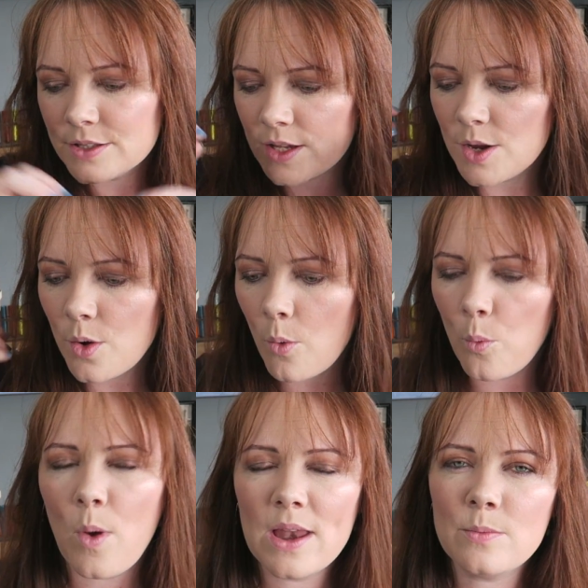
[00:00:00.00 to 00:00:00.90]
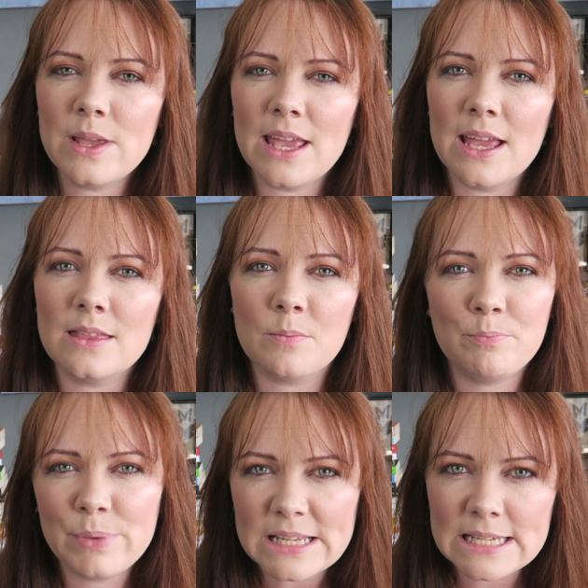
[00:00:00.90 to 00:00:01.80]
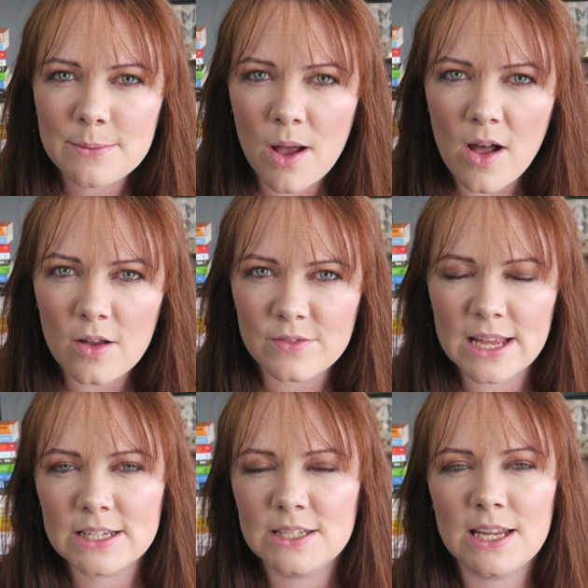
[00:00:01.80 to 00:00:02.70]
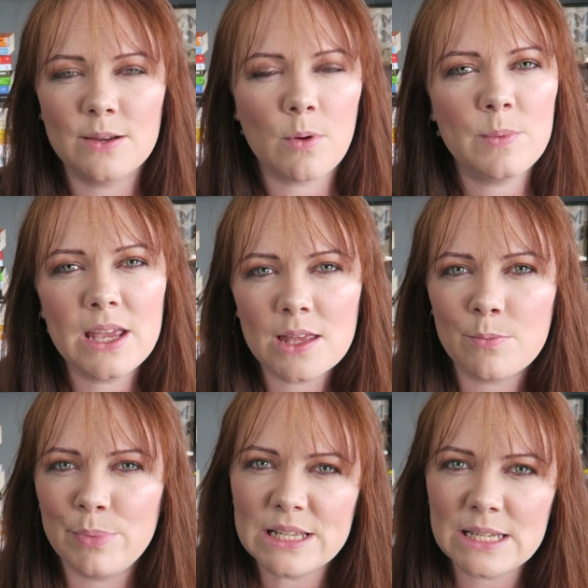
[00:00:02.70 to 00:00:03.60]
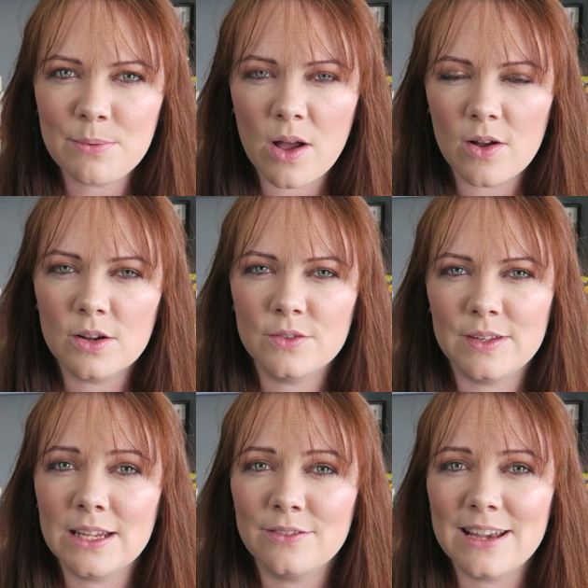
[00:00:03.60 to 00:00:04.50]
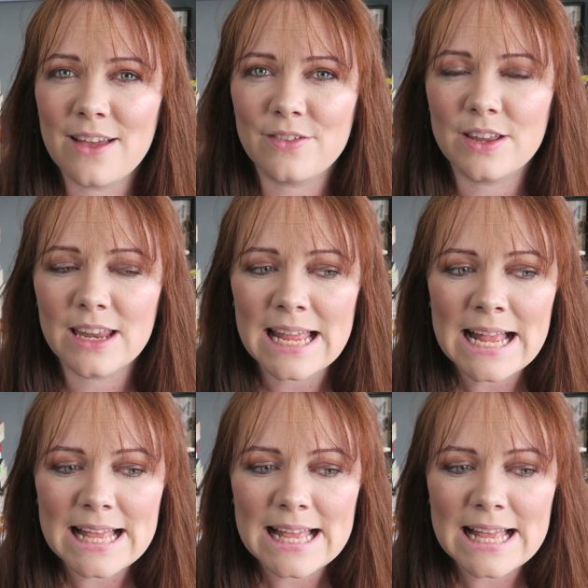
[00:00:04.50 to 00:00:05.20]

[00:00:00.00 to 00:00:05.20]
So when we hit the busy part of next year, when we hit the busy part of year 11,